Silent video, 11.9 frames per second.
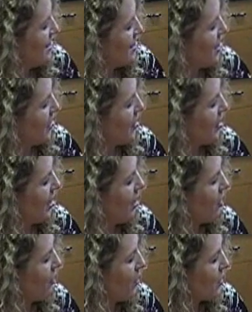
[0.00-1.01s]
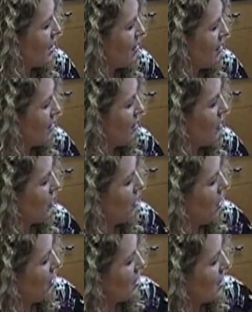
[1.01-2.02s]
So, and I won't go
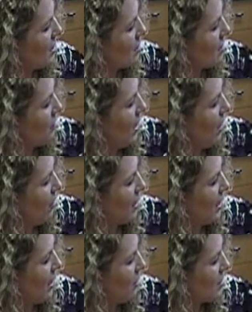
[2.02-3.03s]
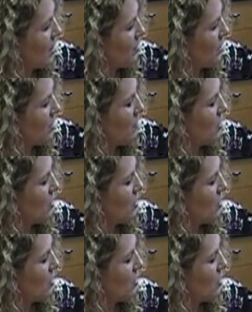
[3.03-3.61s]
through all the details of how it counts up to